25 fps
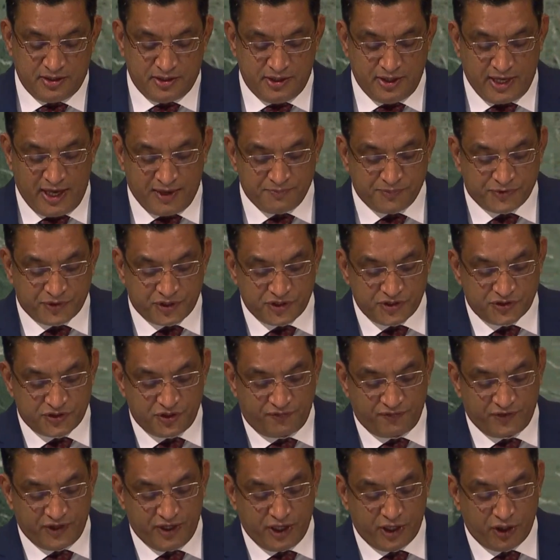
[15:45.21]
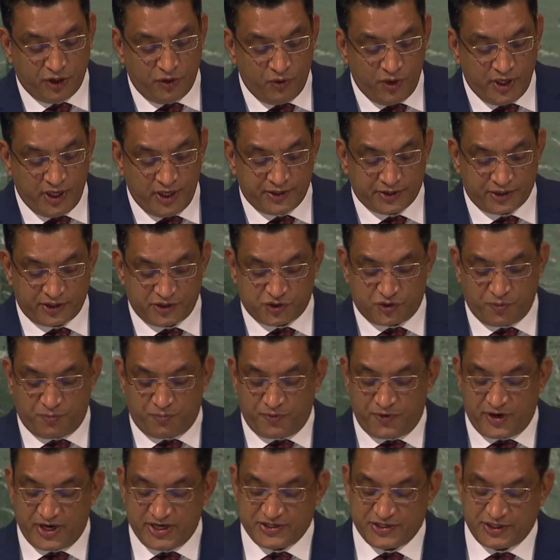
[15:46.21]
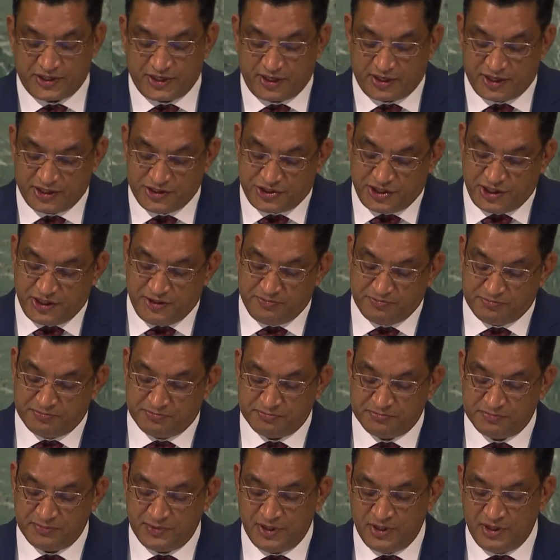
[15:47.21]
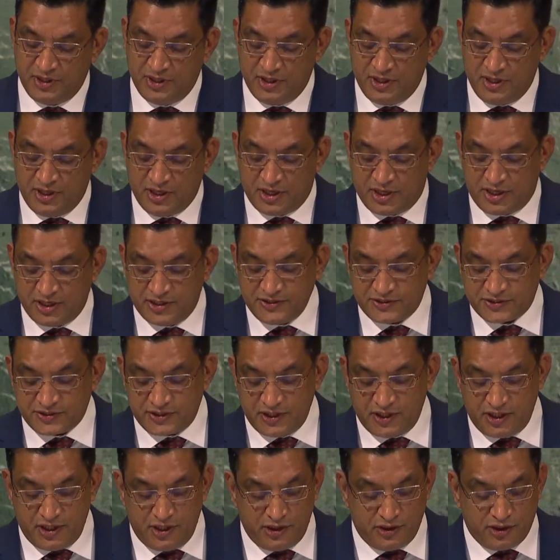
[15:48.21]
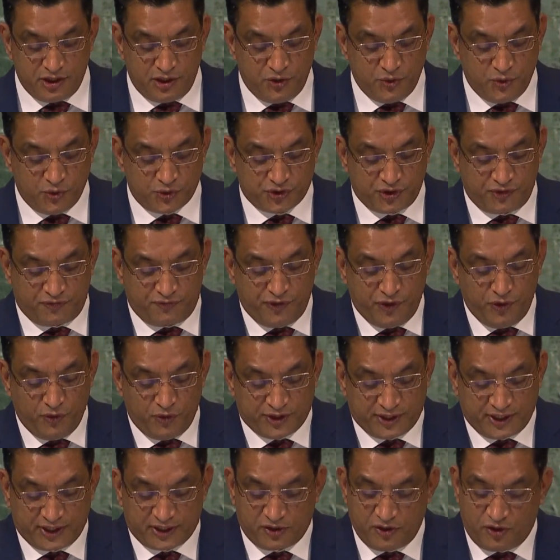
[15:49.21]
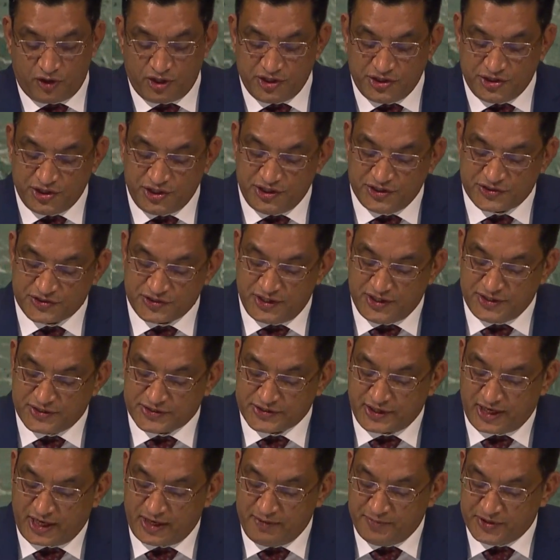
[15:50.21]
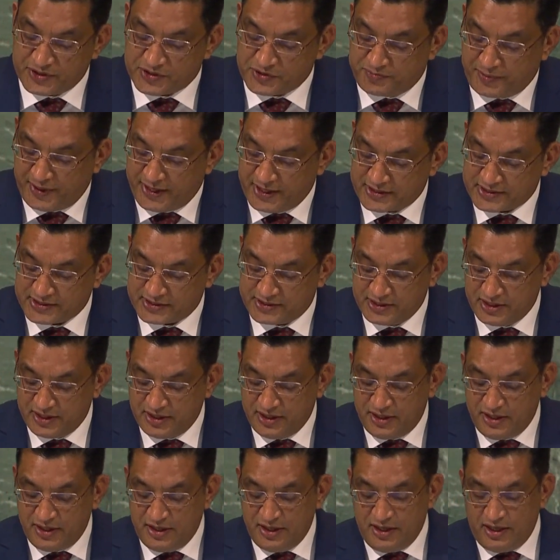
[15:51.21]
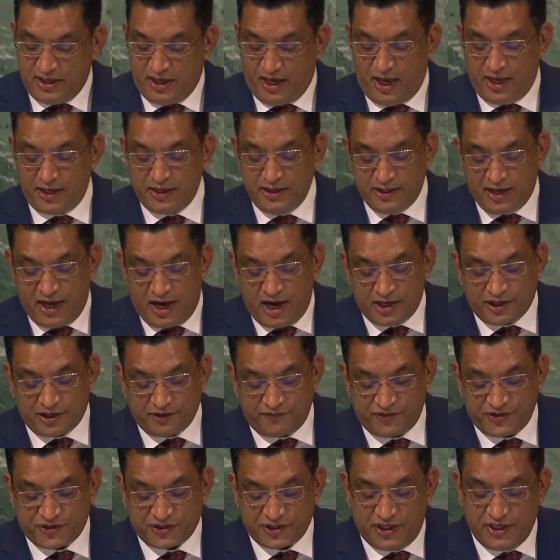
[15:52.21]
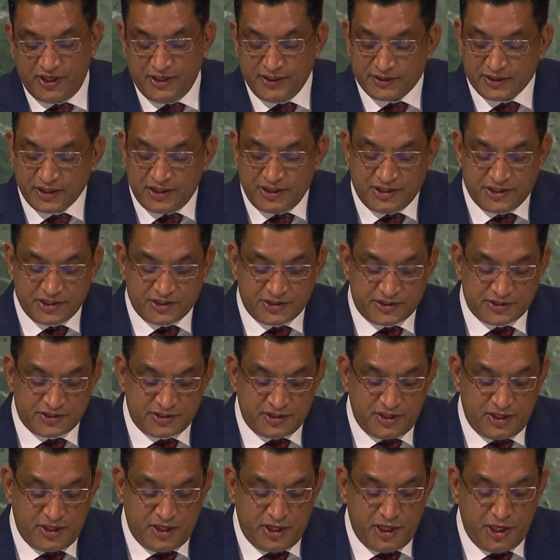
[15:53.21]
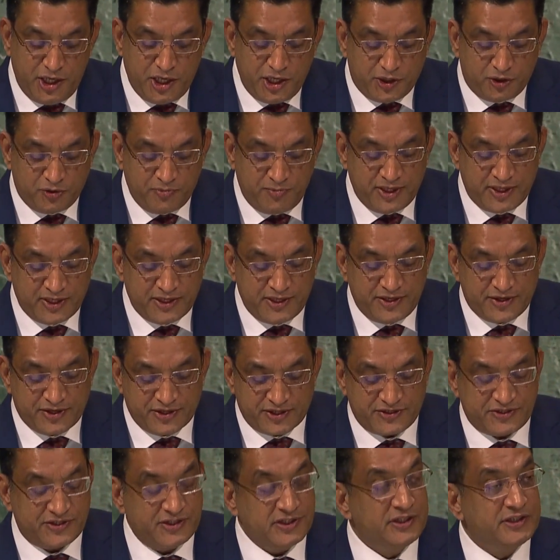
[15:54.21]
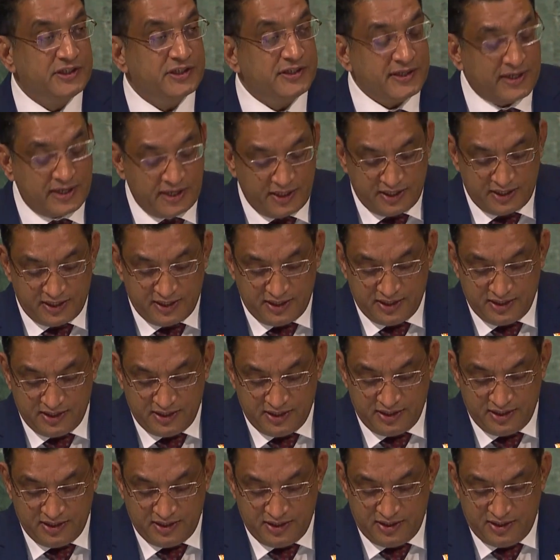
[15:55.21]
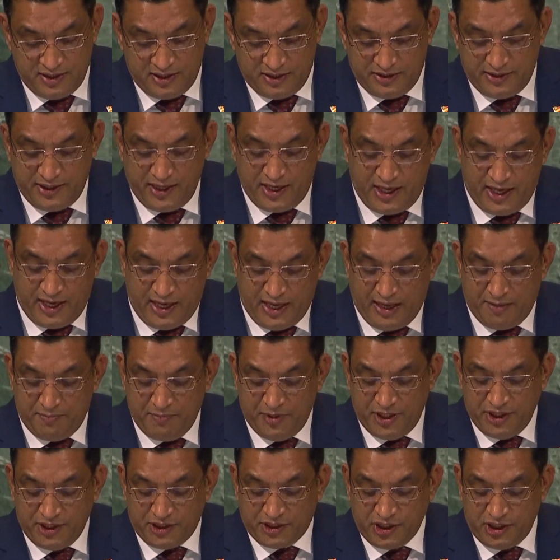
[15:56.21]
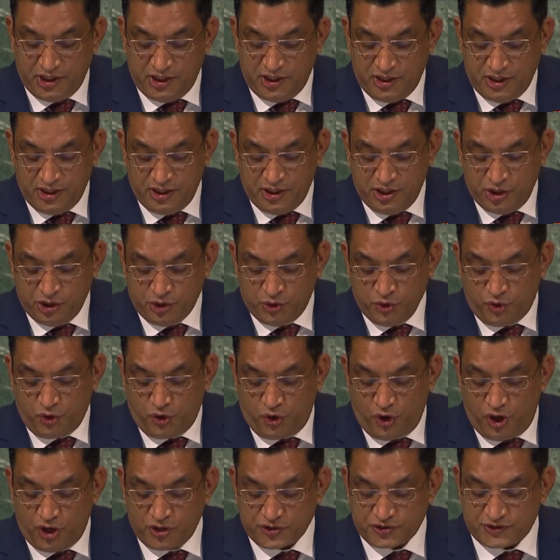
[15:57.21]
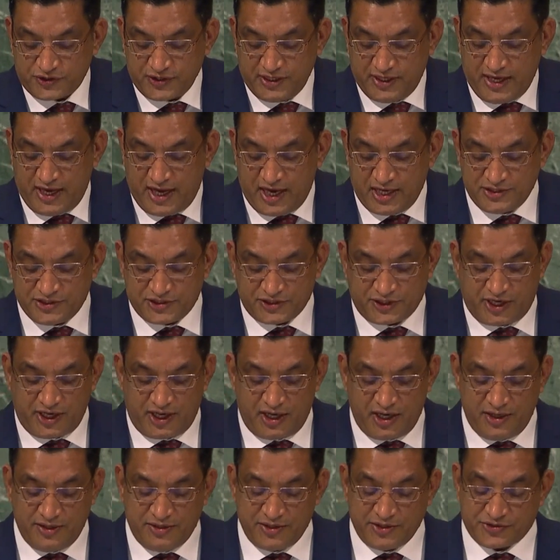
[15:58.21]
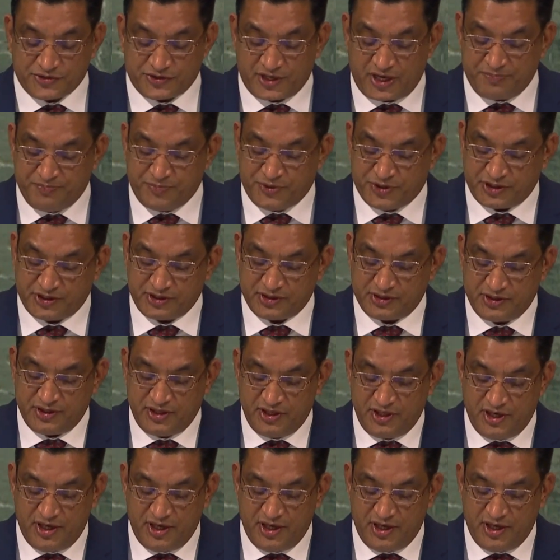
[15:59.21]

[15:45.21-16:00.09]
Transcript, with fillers: the absence of a regulatory supervisory regime, concerning the use of new technologies in cyberspace and in artificial intelligence need to be addressed urgently. The ability to cause large-scale disruption,